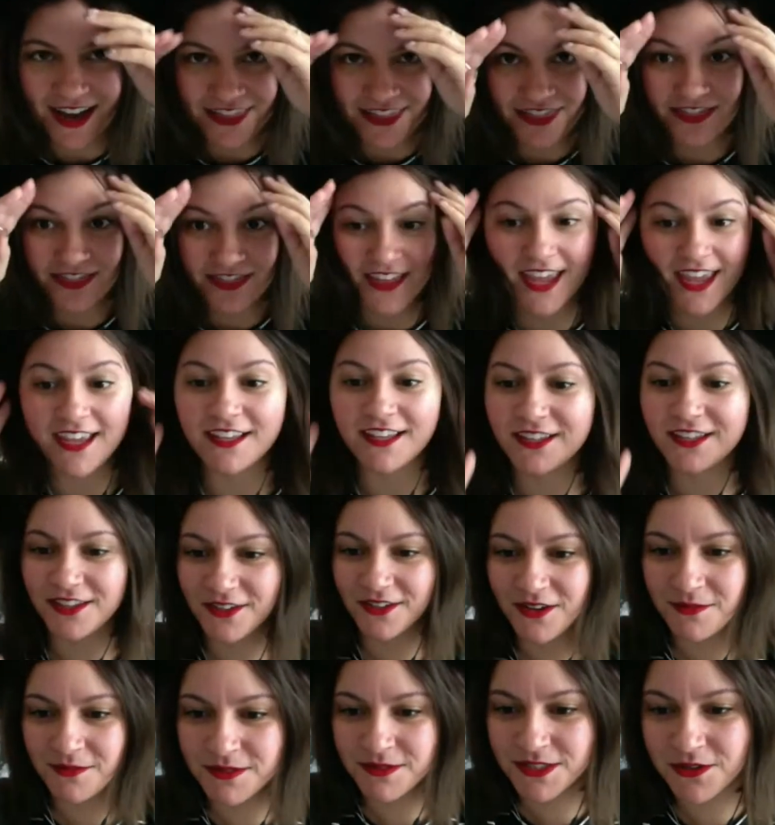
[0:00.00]
Thank you.
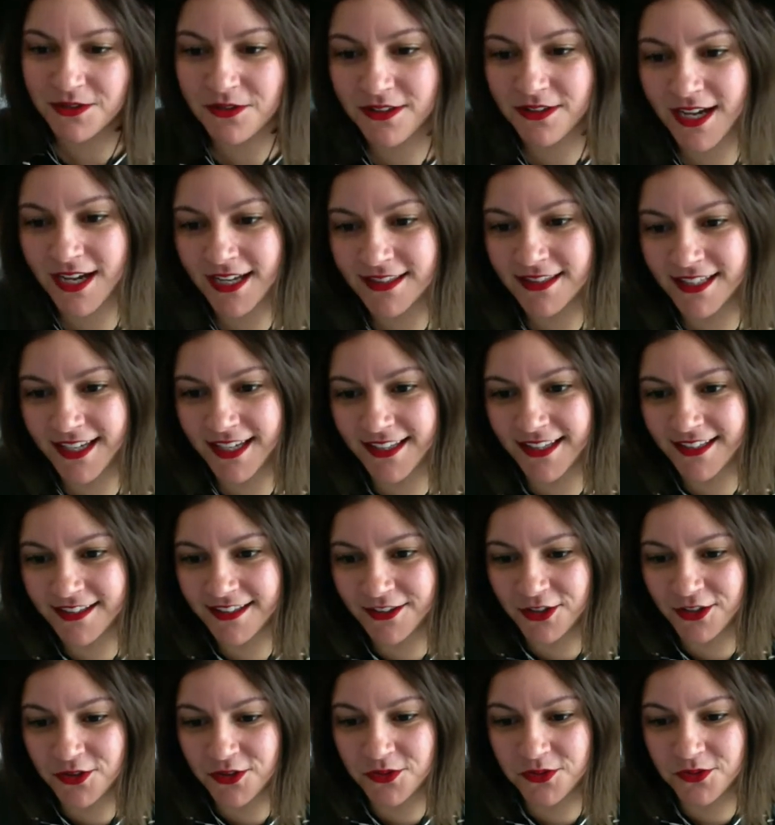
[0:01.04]
I'm so glad that
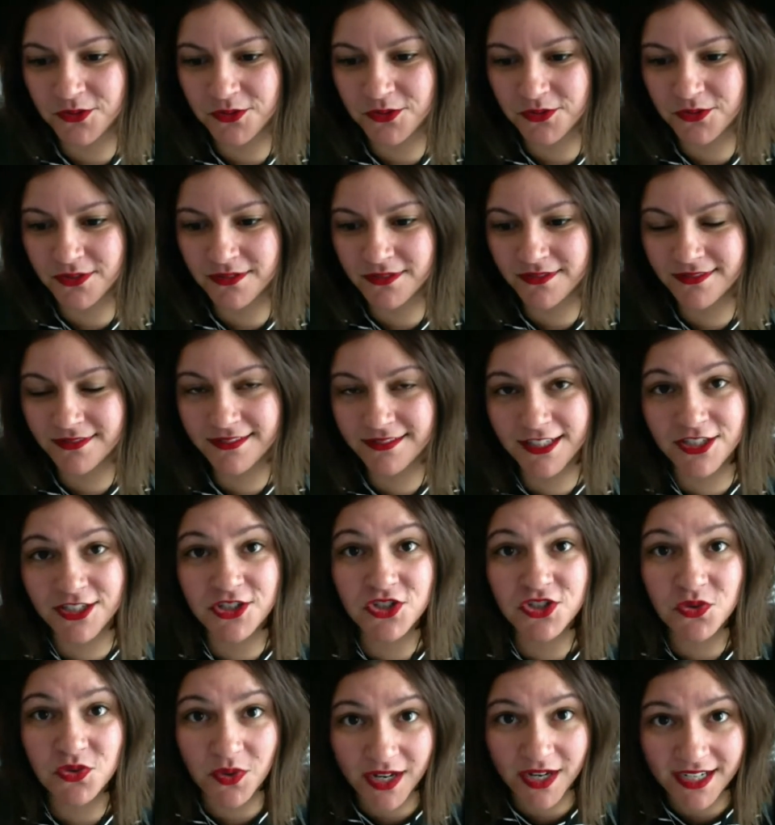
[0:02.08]
you
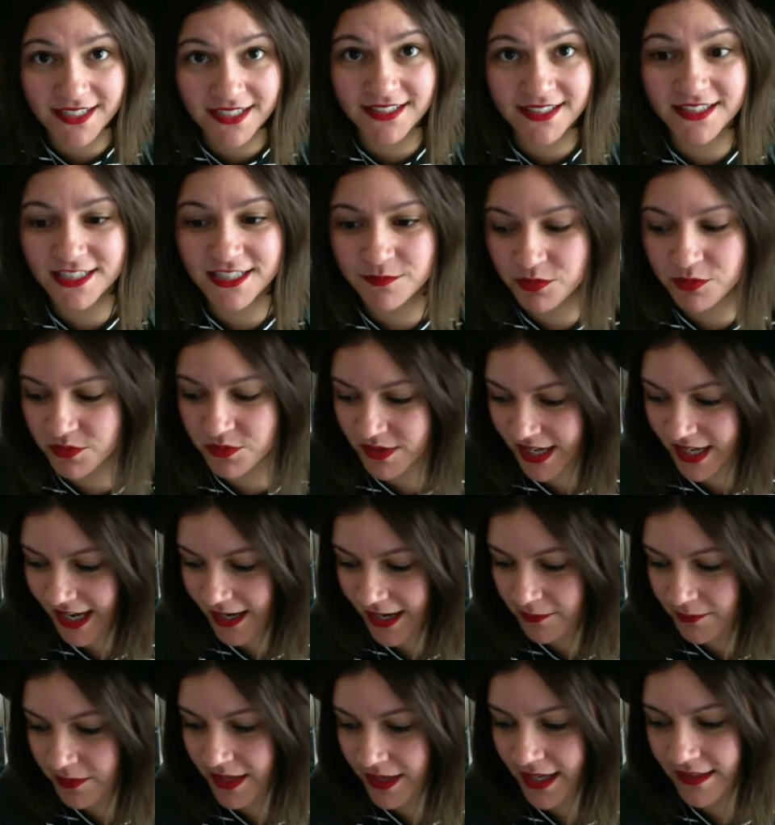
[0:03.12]
enjoyed this boot
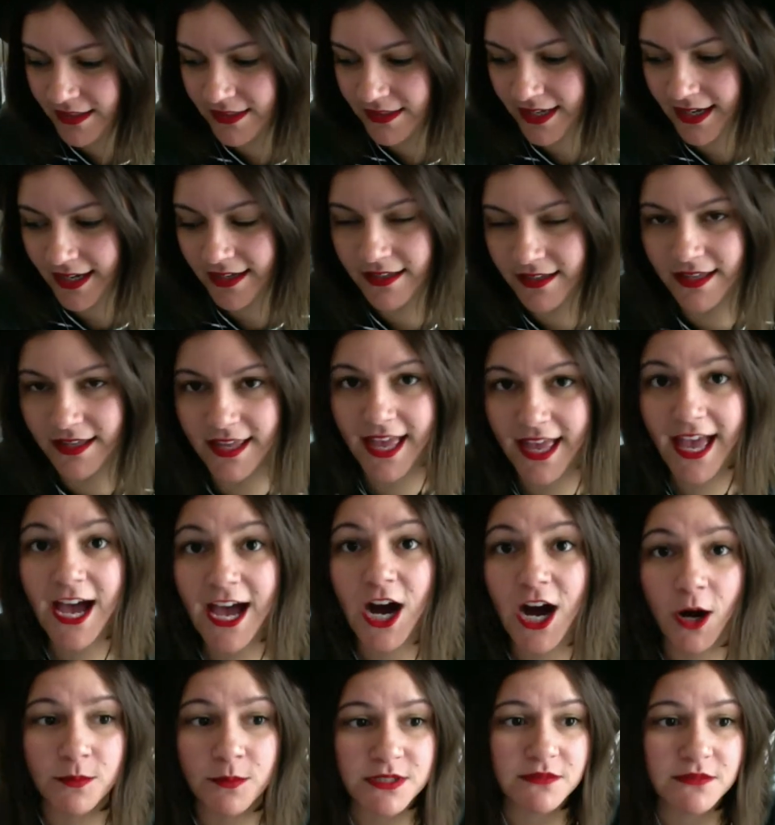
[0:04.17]
camp and that it
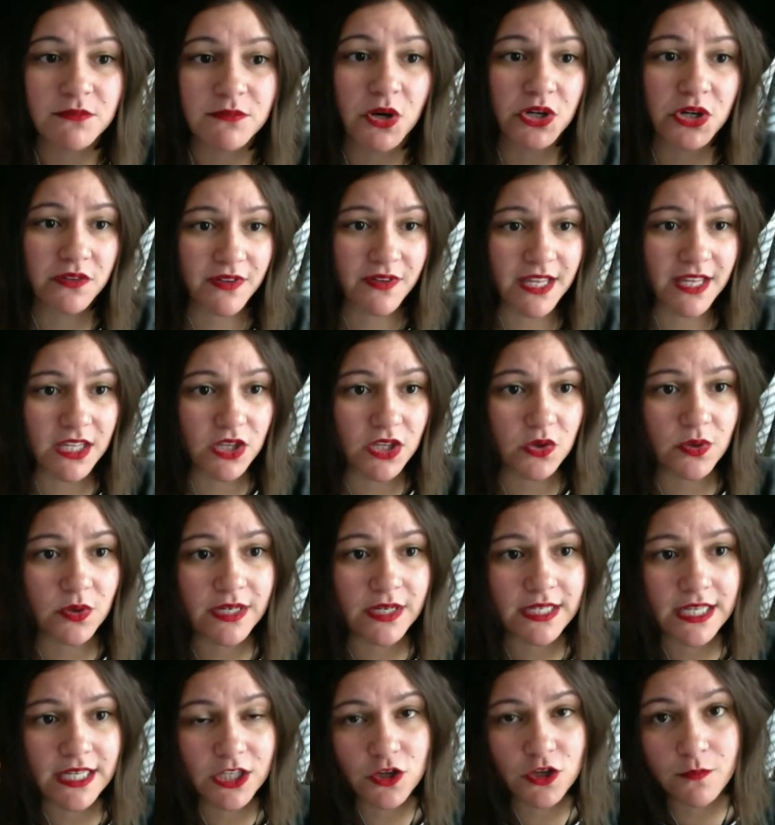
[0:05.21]
helped motivate you and
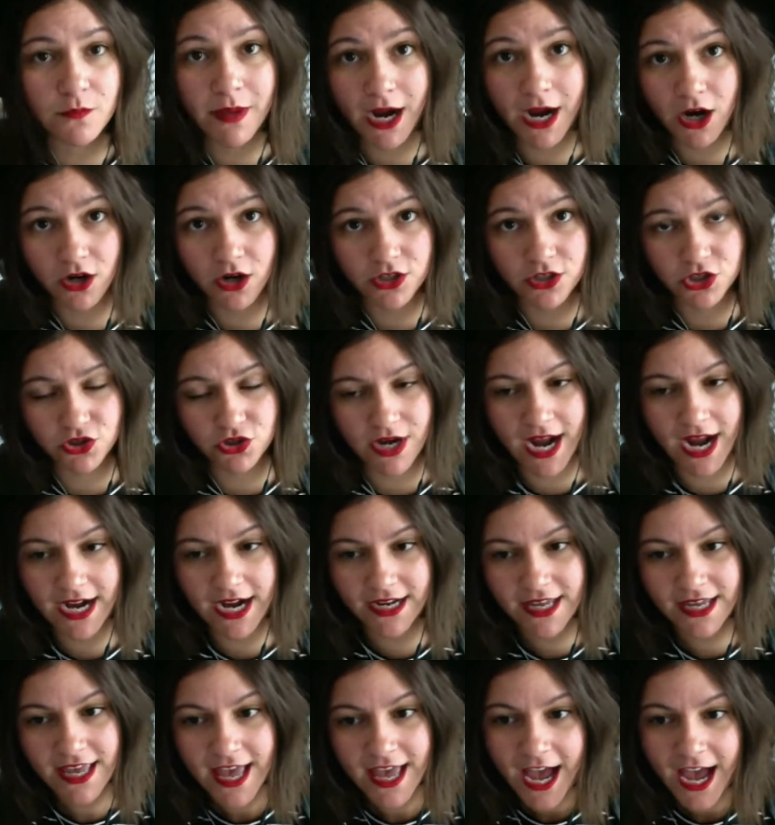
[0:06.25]
get you back on track.
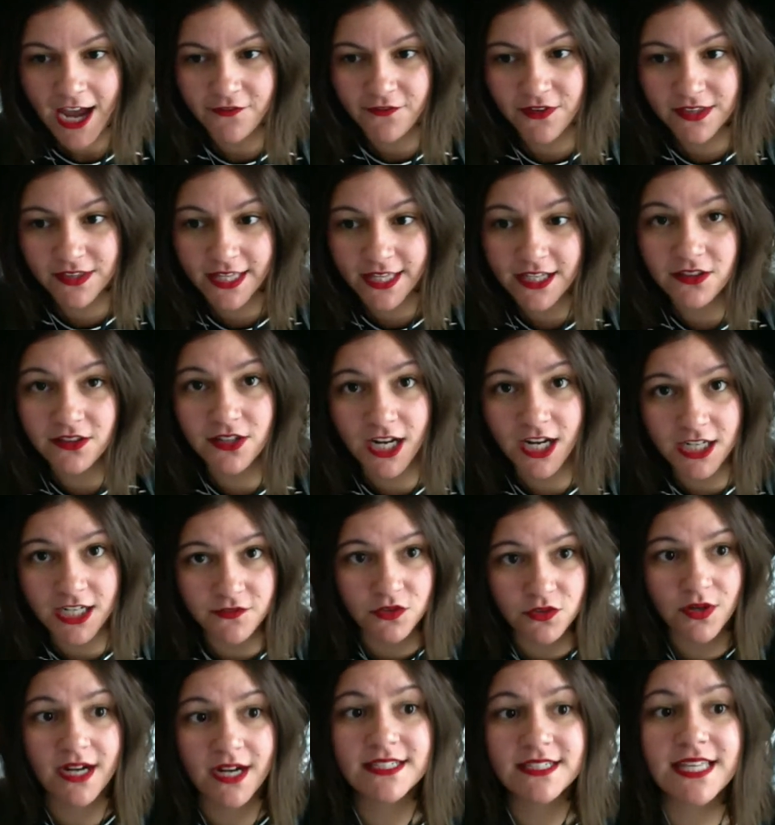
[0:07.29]
I feel like a lot of
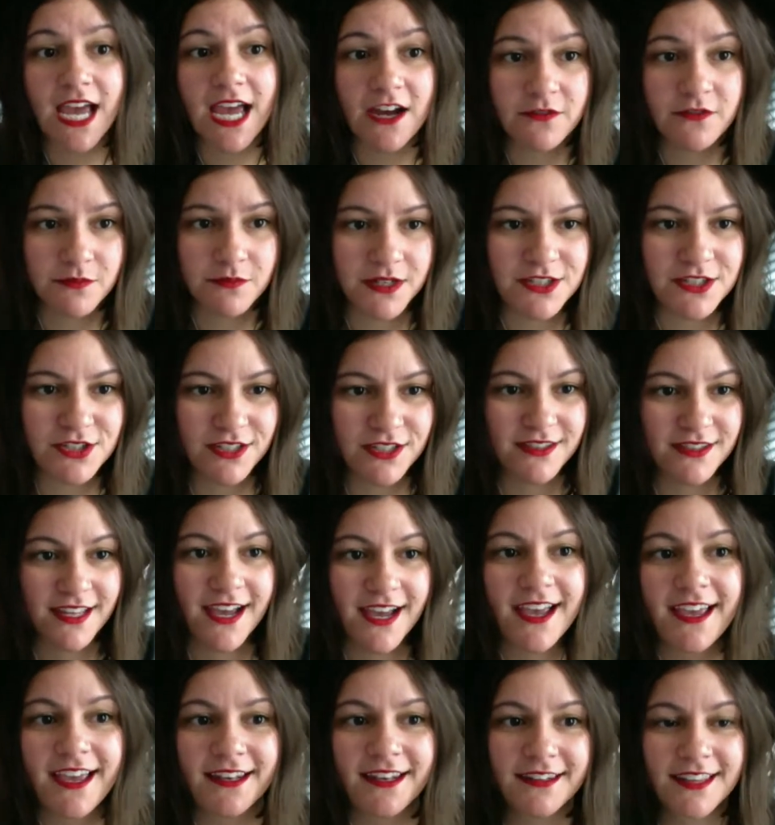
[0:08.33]
you guys have mentioned
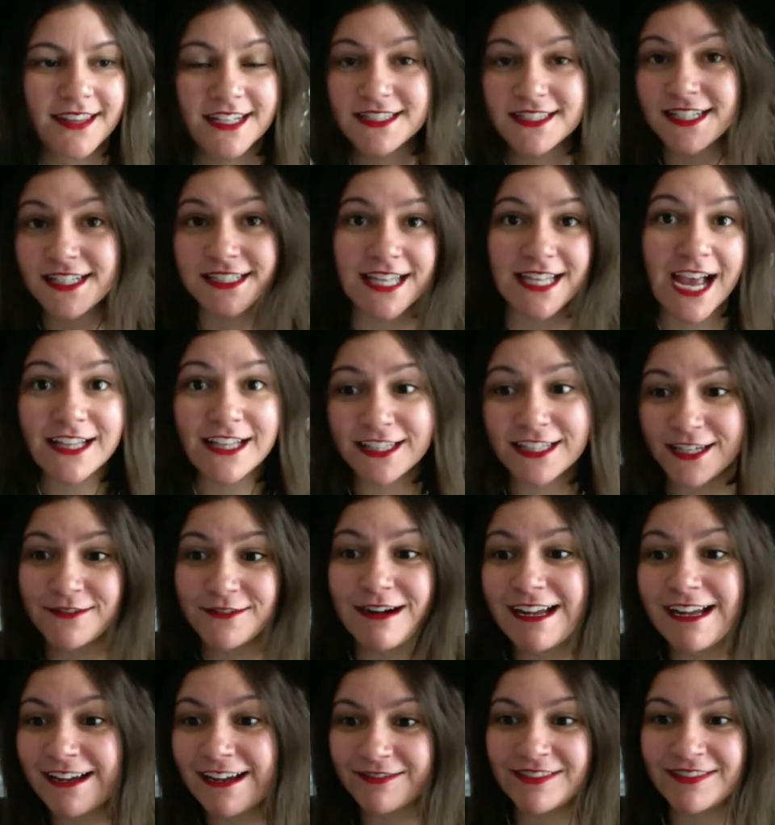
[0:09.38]
that and that's exactly
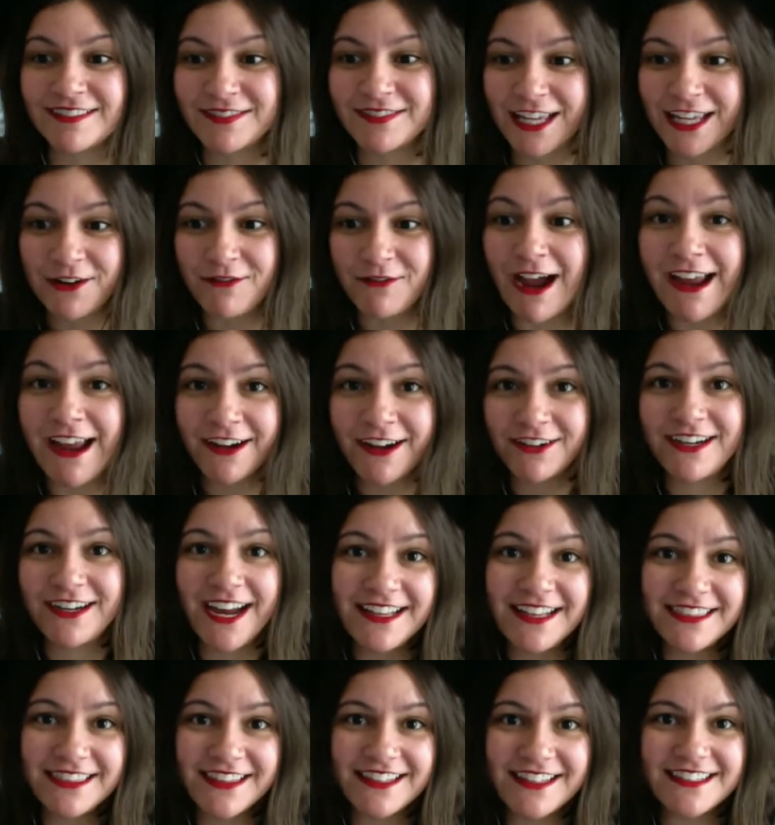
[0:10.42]
what like why I
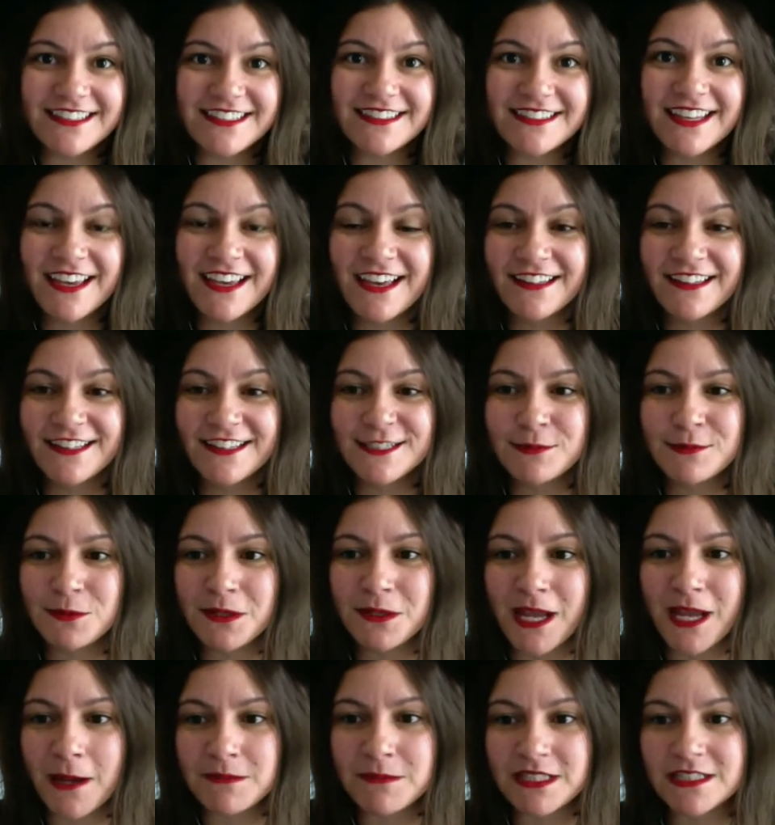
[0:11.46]
create these these boot
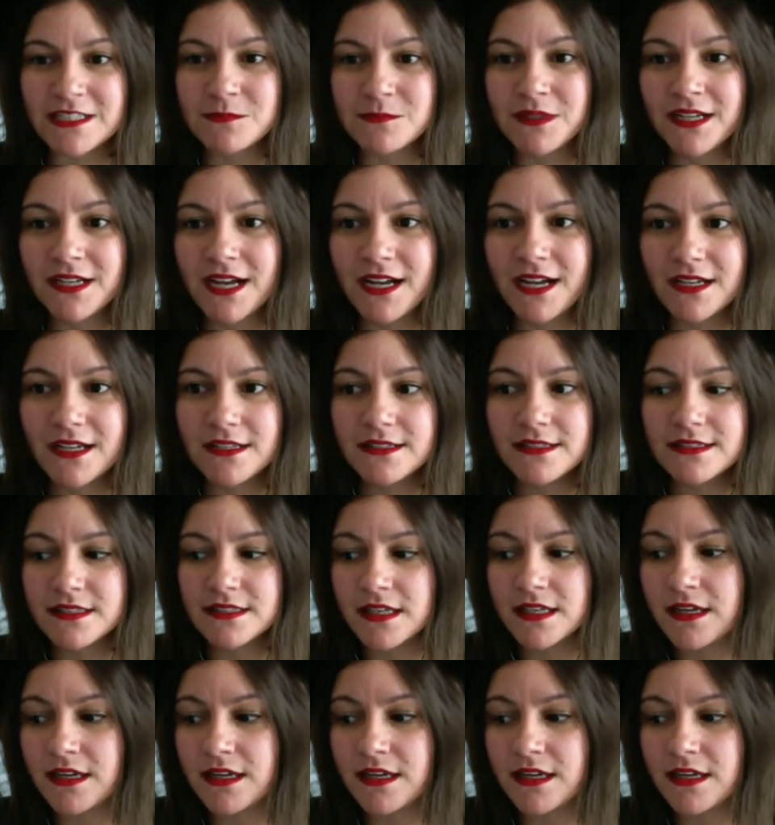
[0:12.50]
camps is because